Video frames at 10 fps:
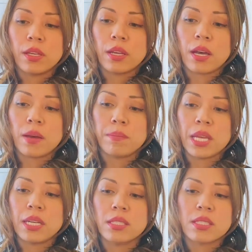Um,
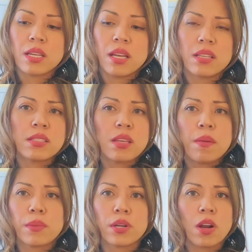and it's not a
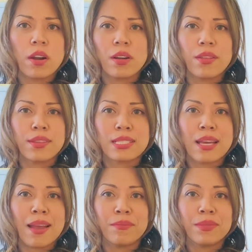somber card all the
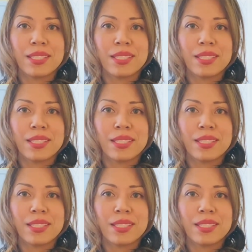time.